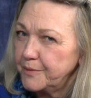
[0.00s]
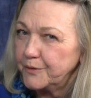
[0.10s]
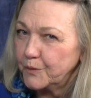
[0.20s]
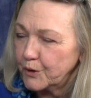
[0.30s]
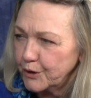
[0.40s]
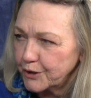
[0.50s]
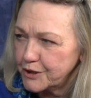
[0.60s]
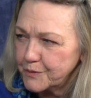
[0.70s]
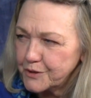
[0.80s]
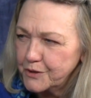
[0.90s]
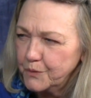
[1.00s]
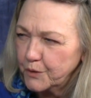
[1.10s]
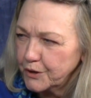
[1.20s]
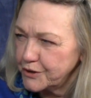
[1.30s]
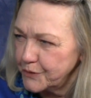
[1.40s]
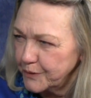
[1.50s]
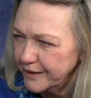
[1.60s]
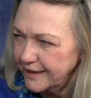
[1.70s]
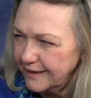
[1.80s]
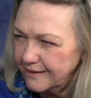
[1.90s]
in works. We're so works
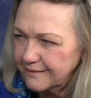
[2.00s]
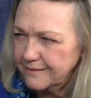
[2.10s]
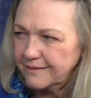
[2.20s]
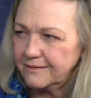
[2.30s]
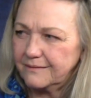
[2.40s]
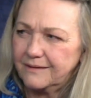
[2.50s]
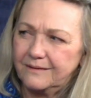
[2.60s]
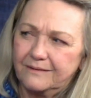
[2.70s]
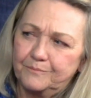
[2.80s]
oriented. The, the yeah.